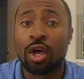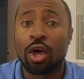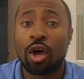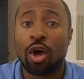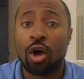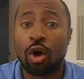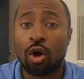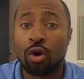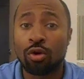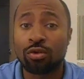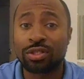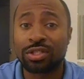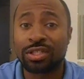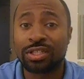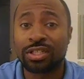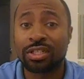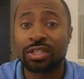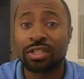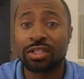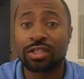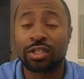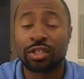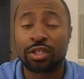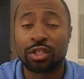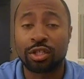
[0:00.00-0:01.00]

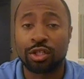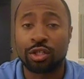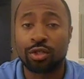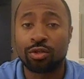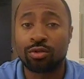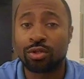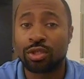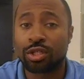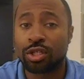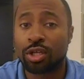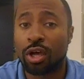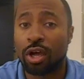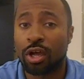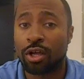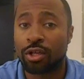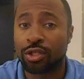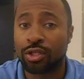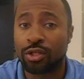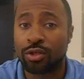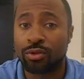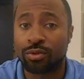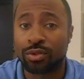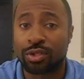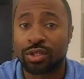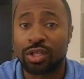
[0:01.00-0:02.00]
hosting the Utah
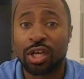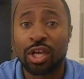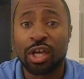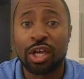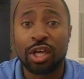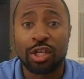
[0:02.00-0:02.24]
Utes.